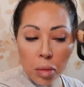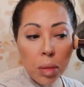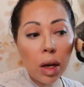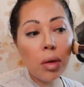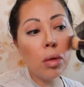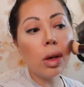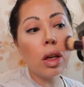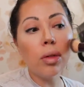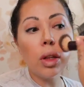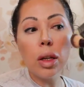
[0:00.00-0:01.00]
But we'll get
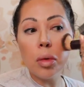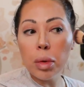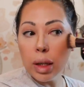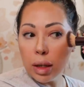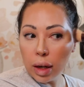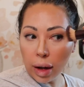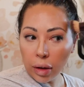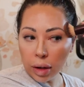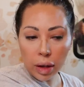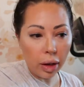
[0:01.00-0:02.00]
everything blended
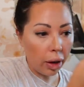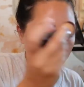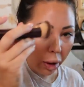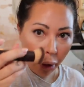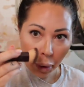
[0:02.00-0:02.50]
out here